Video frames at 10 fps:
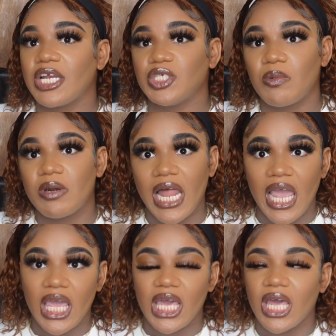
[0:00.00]
I don't
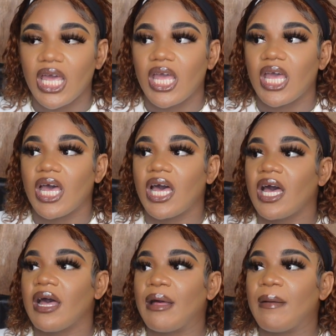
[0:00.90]
like,
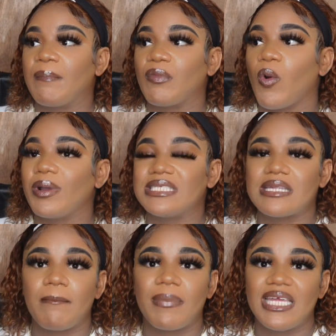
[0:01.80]
or when
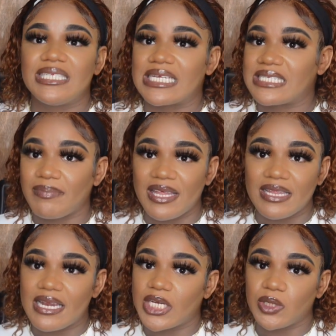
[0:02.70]
somebody does something
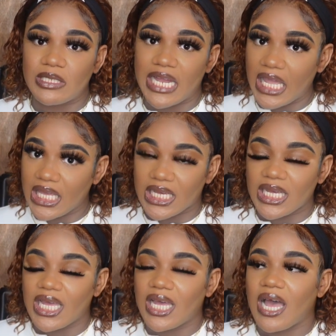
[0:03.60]
that I don't like,
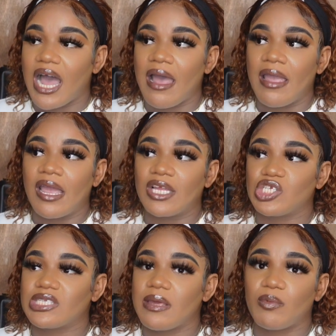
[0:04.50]
I
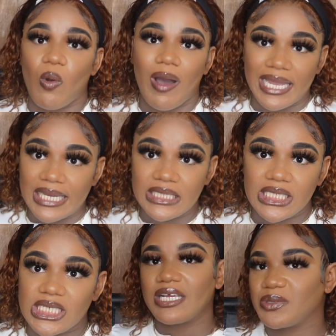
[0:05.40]
just keep
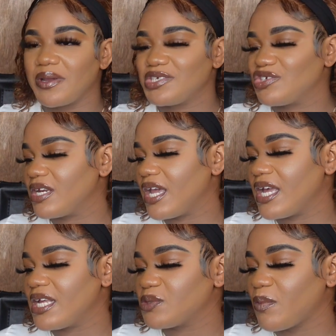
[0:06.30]
quiet. Next question
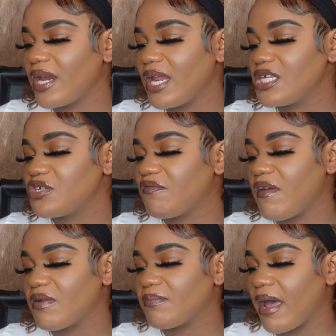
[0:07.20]
is, what is your
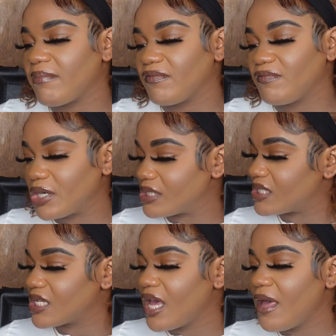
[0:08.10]
favorite Bible
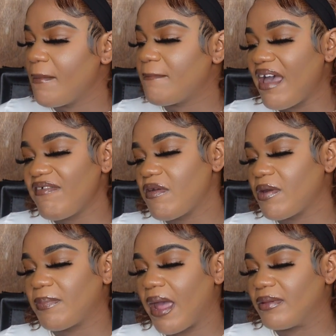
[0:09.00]
verse? My
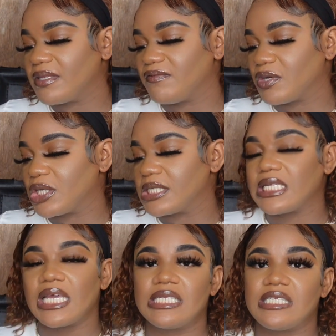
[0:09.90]
favorite Bible verse
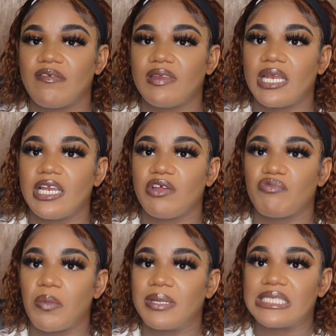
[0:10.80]
is definitely
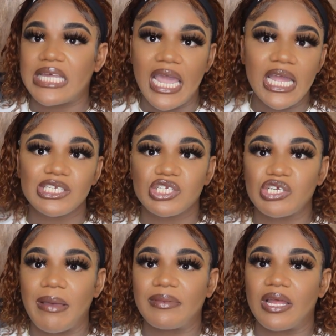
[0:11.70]
Romans 8
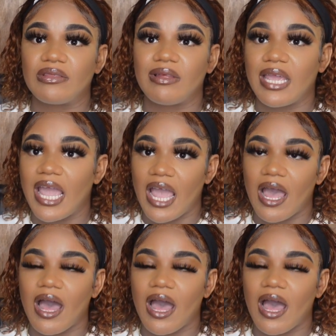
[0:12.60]
verse 38